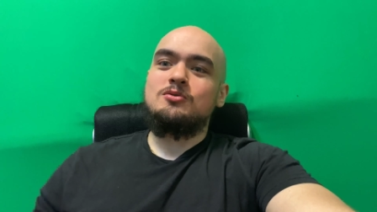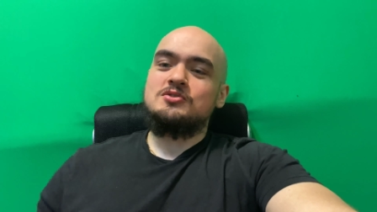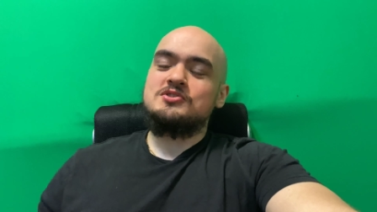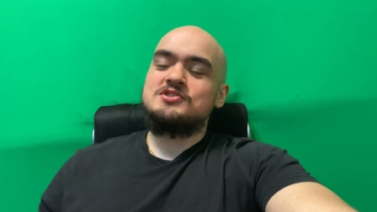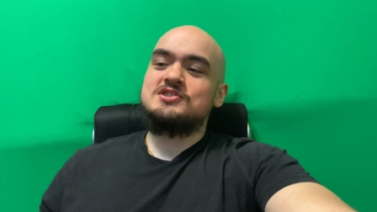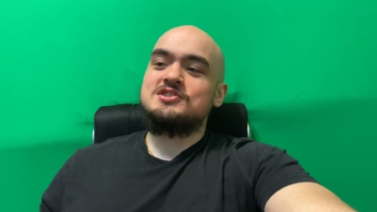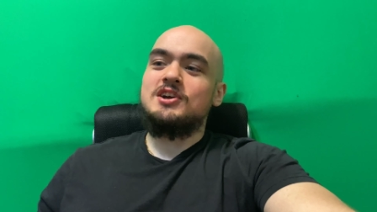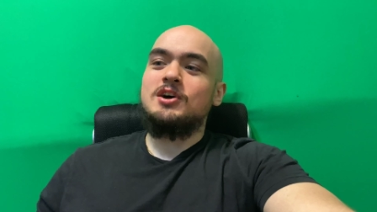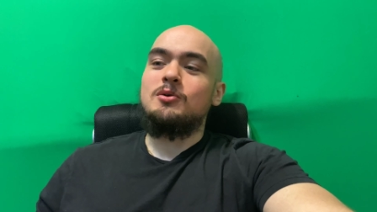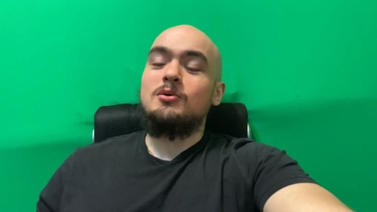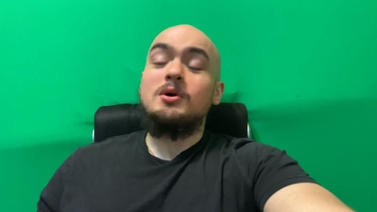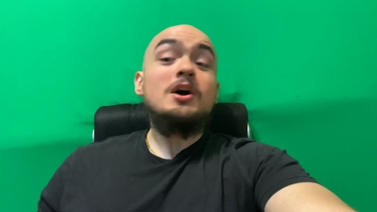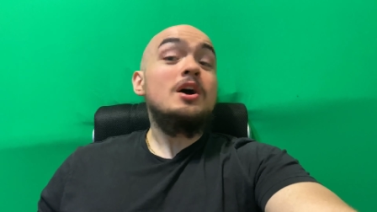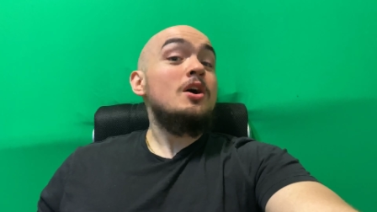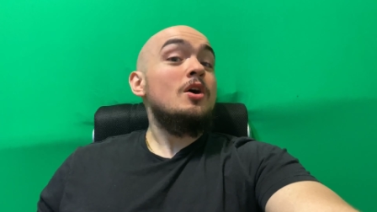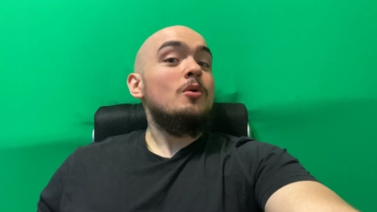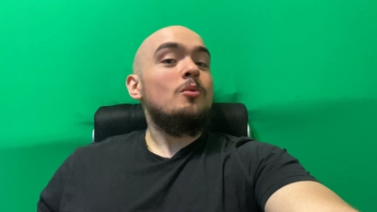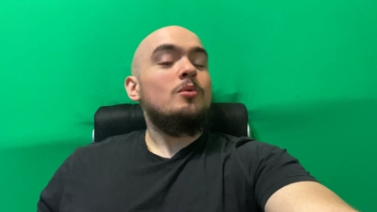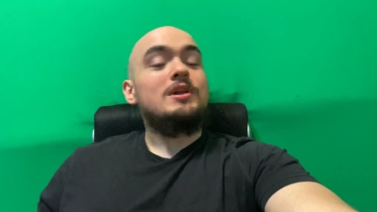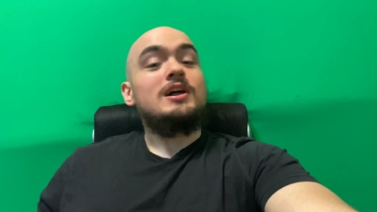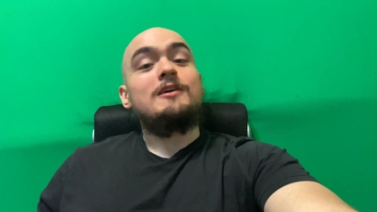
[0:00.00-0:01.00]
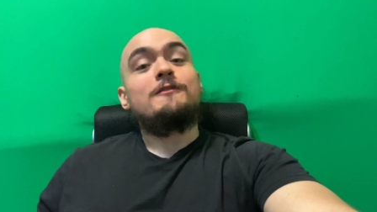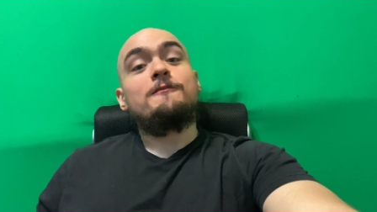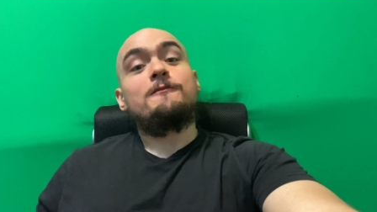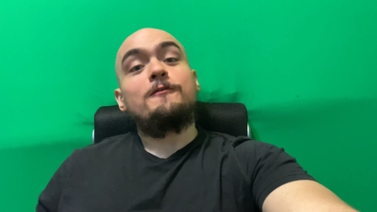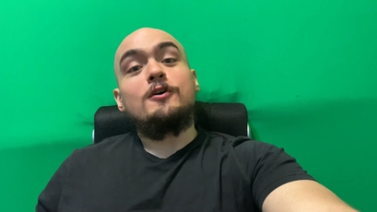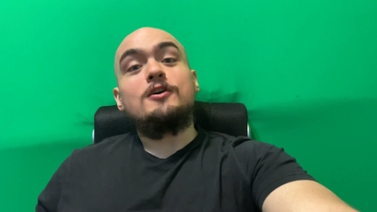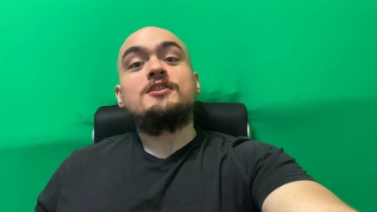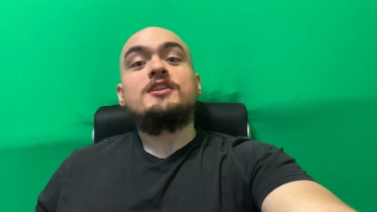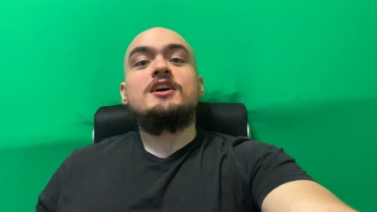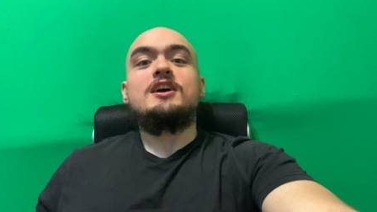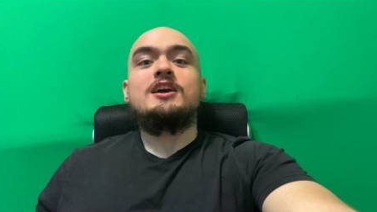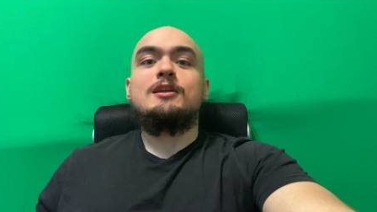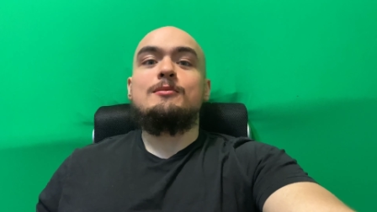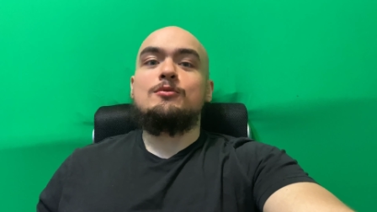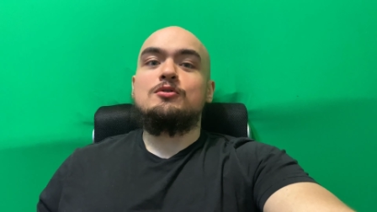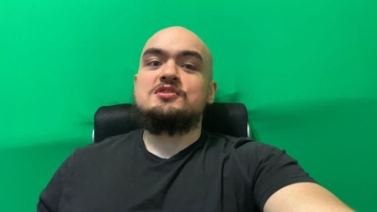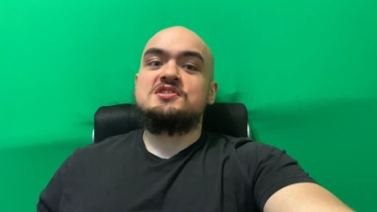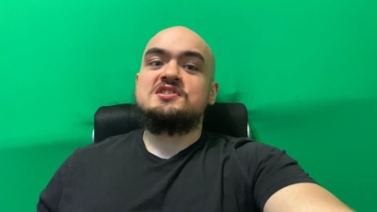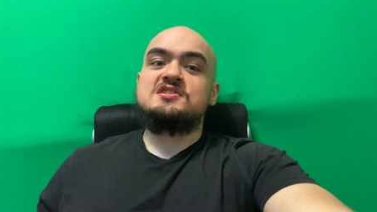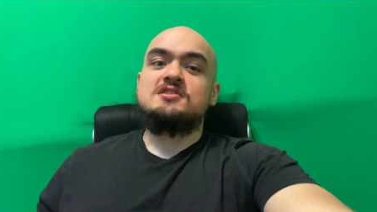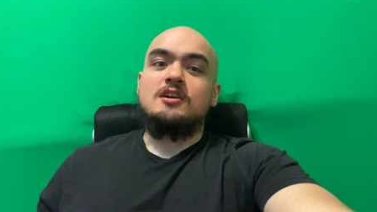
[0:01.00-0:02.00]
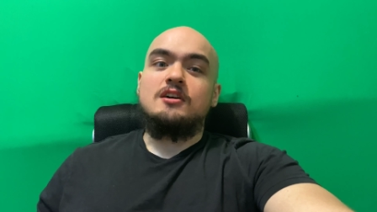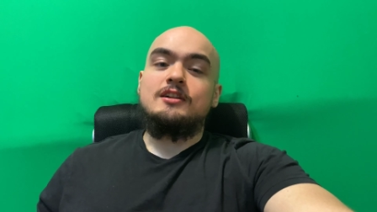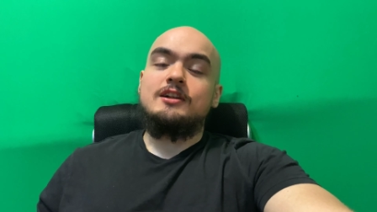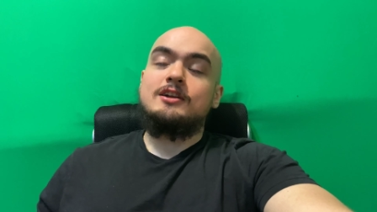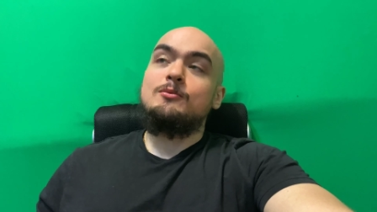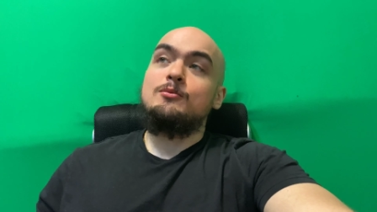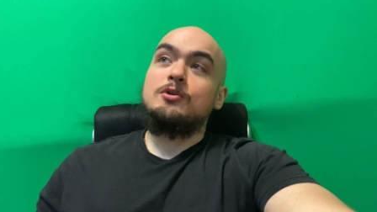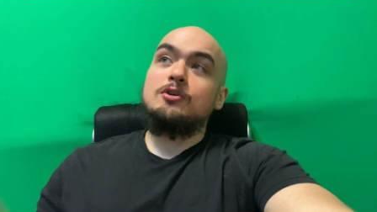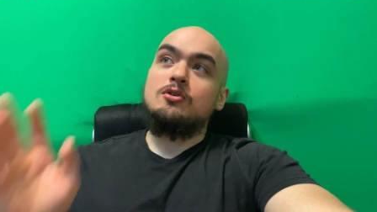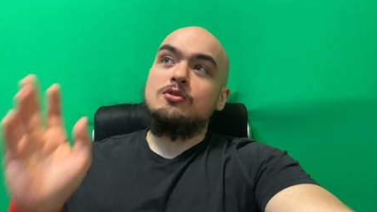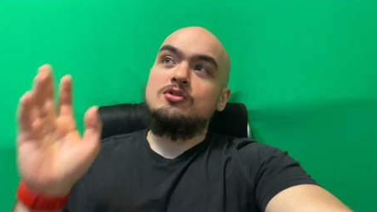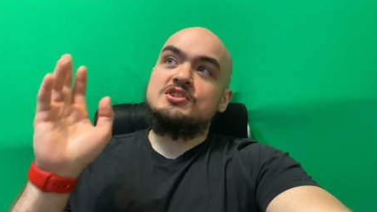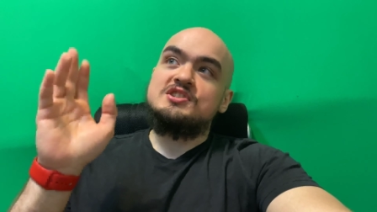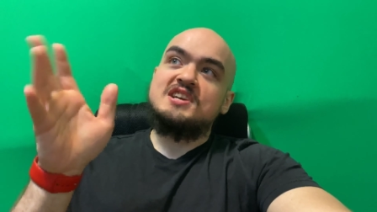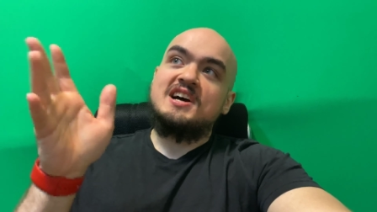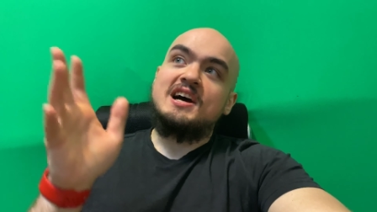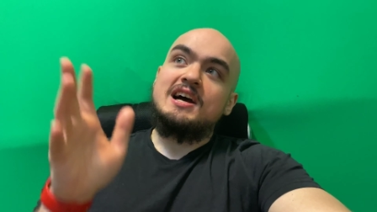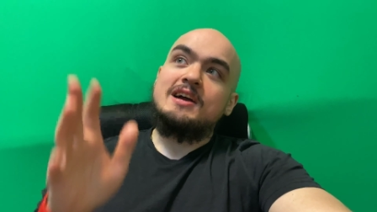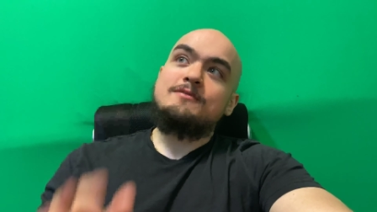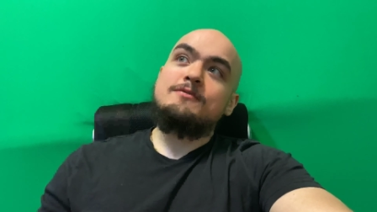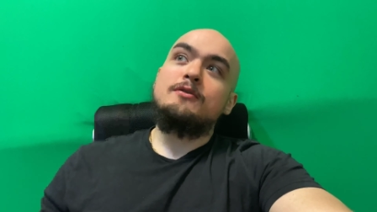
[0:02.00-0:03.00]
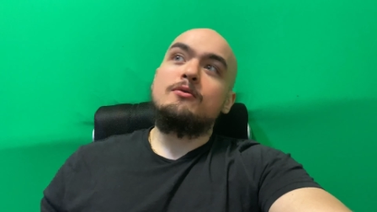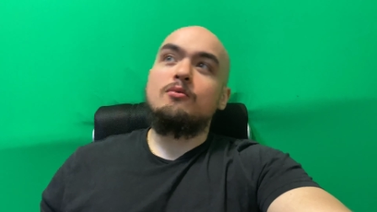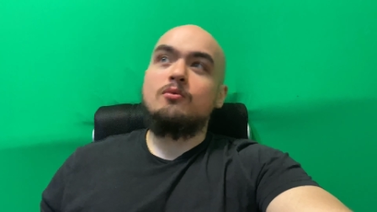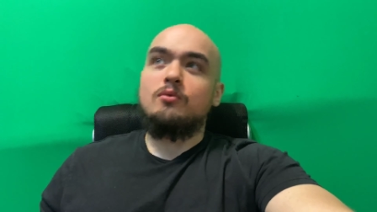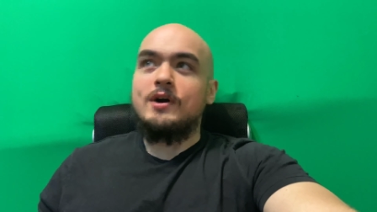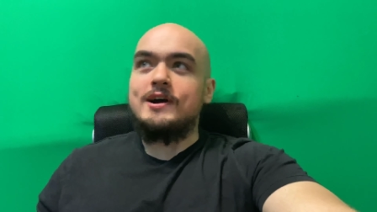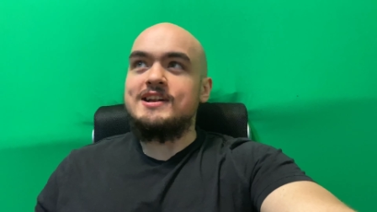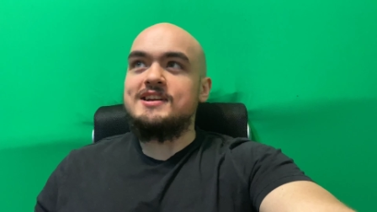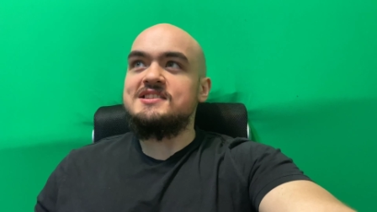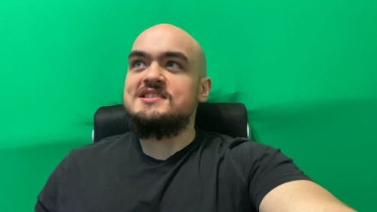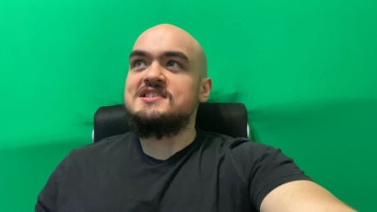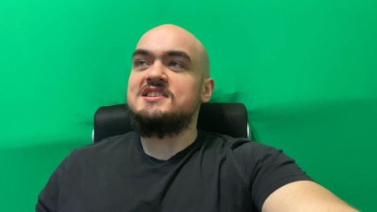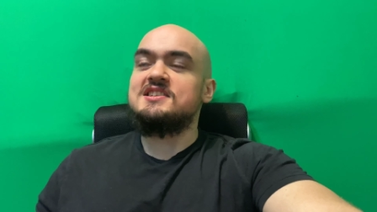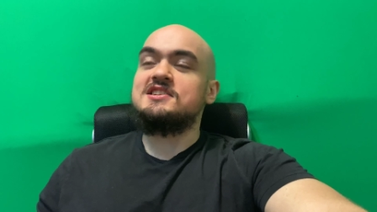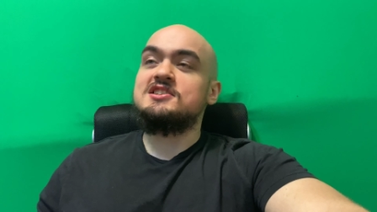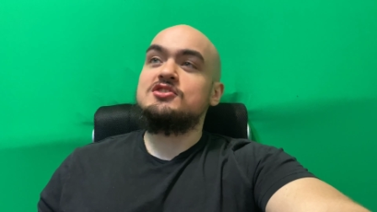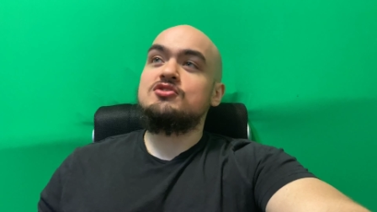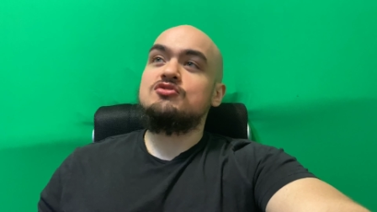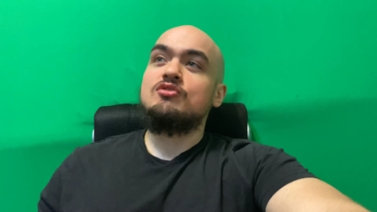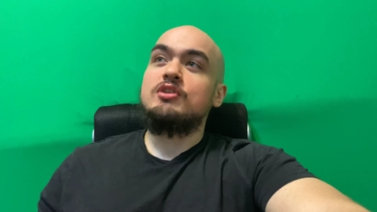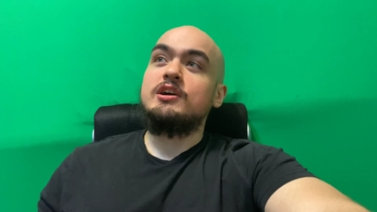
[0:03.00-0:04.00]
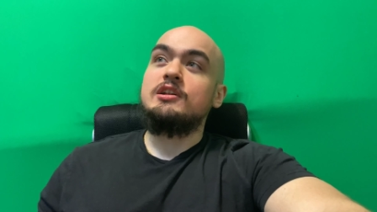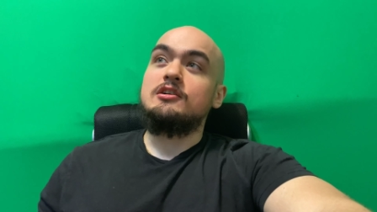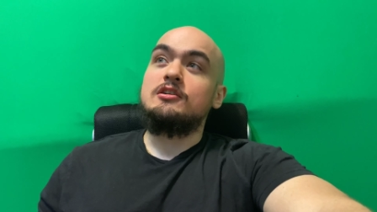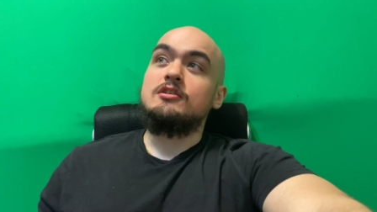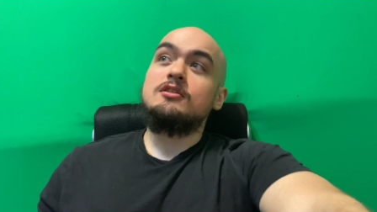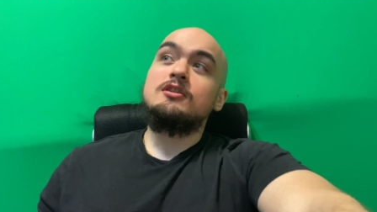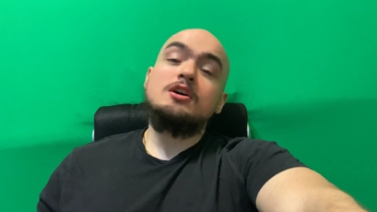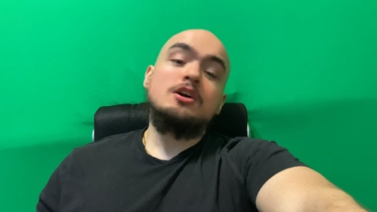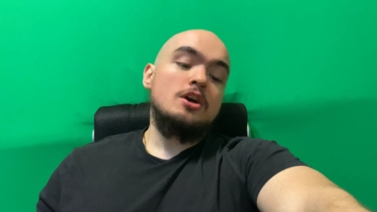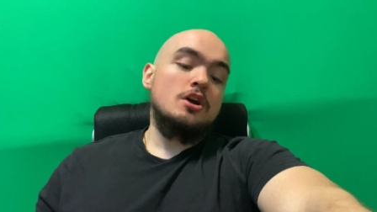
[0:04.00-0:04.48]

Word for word: So, without further any more stalling, we're going to dive right into this trailer.